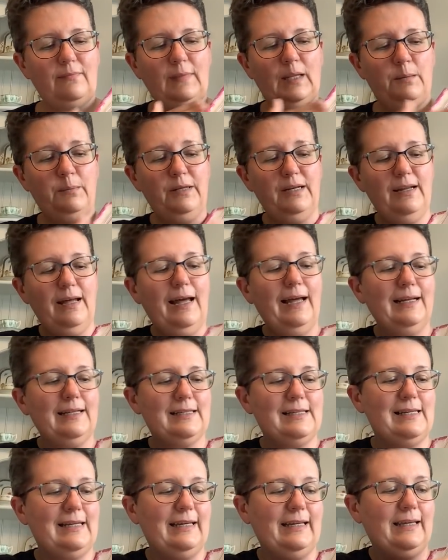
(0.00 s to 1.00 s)
but it
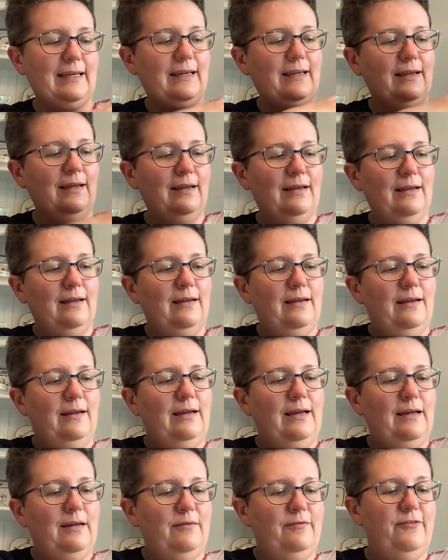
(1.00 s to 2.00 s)
acts like
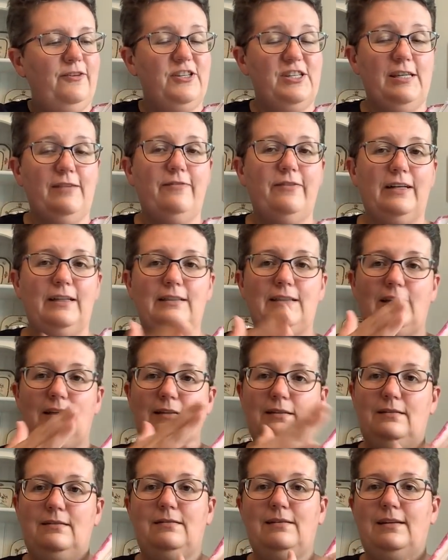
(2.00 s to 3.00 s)
fuzzy felt
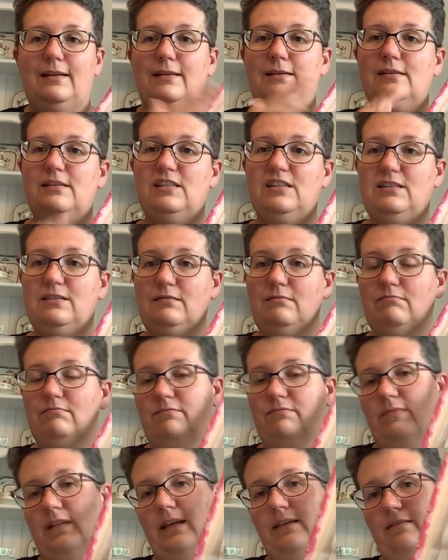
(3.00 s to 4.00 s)
and
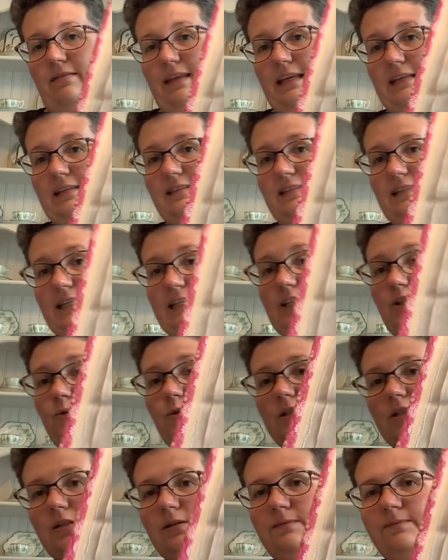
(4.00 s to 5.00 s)
things stick to
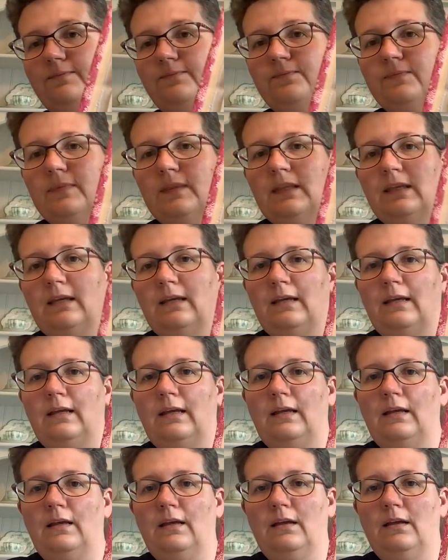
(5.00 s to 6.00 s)
it.
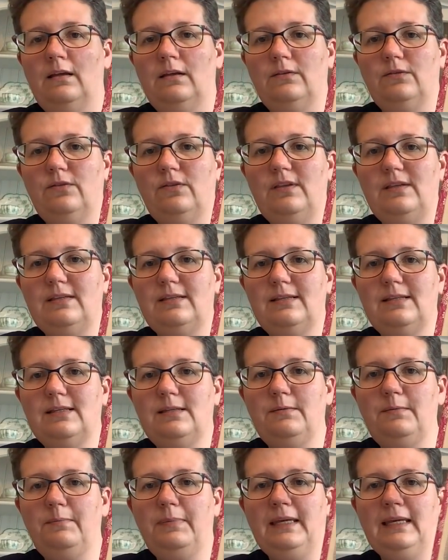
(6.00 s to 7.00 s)
So this is
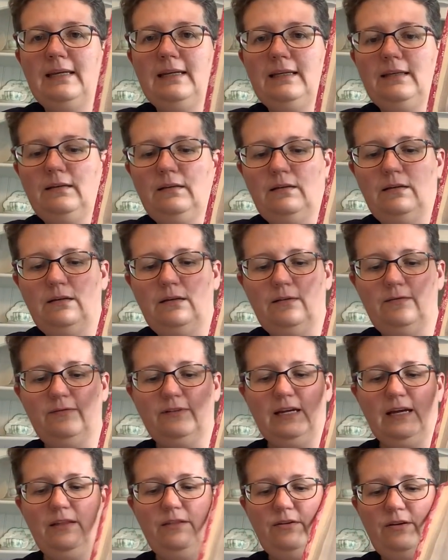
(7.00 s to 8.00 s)
the beginning of
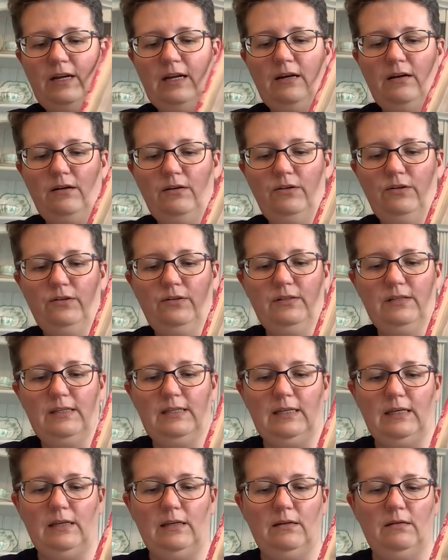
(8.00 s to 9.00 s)
Gather Here, you can
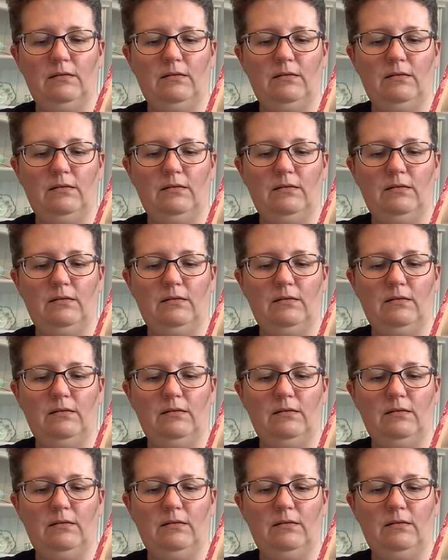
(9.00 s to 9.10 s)
see.